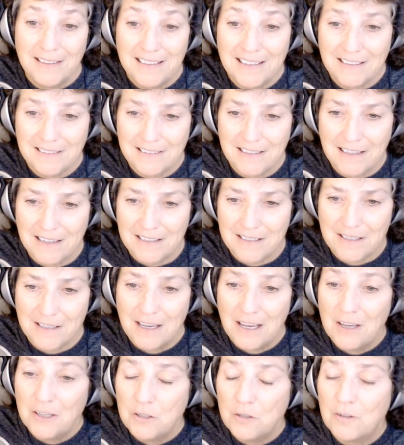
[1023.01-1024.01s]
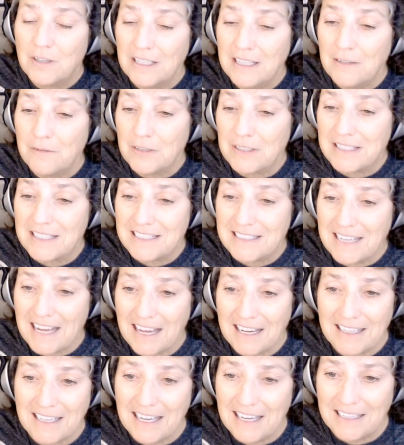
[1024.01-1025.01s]
Get this, you can even
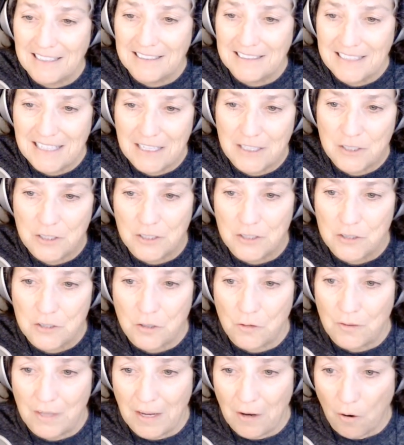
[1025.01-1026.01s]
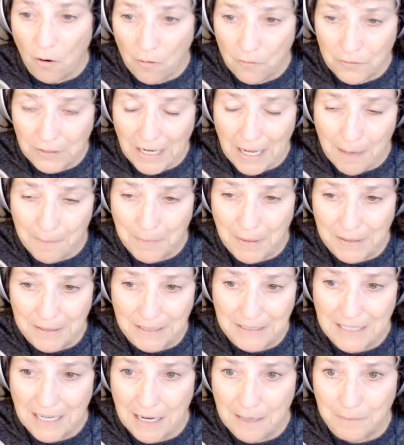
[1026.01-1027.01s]
stack annotations so they overlap on
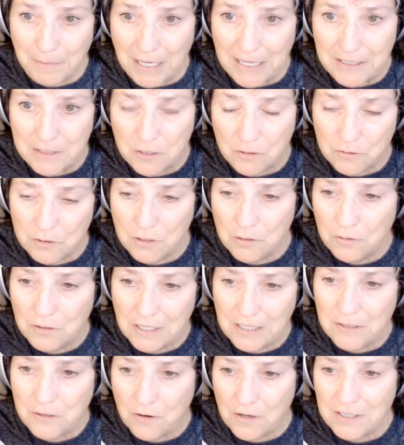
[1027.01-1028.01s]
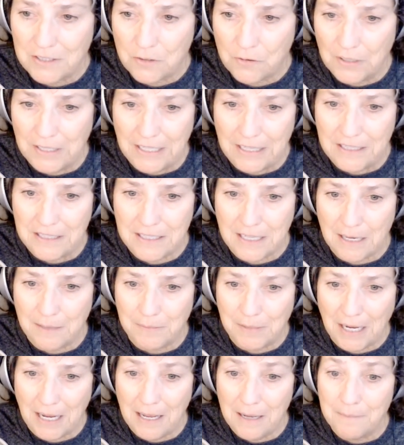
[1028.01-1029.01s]
the timeline, so two things are on screen at the
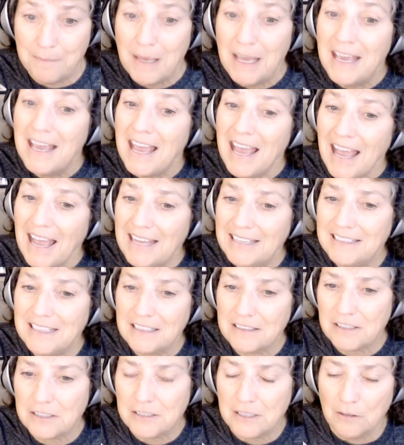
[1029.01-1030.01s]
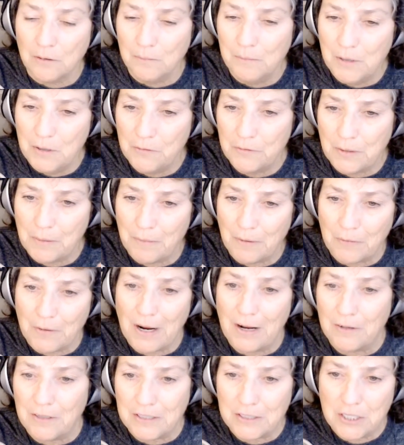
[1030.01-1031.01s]
same time, and yet still move them
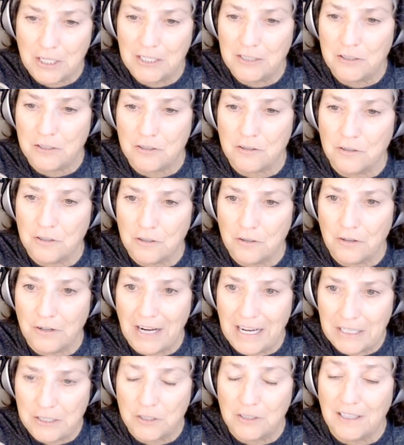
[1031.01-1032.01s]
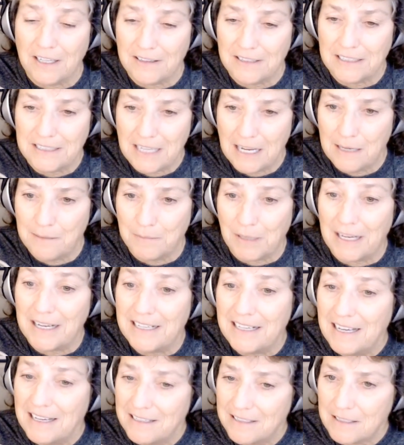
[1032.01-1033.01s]
around and change their duration on the
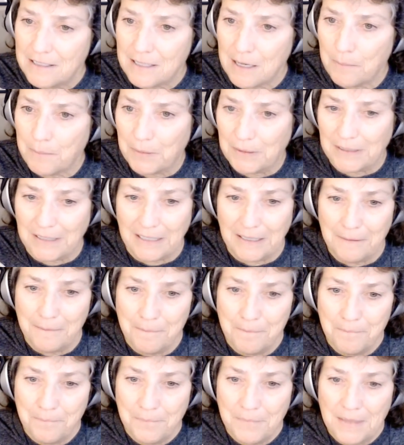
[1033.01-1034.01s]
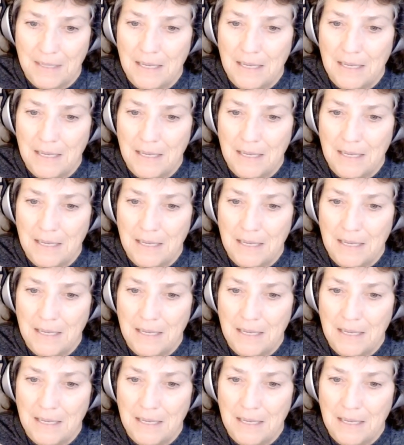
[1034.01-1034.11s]
timeline separately.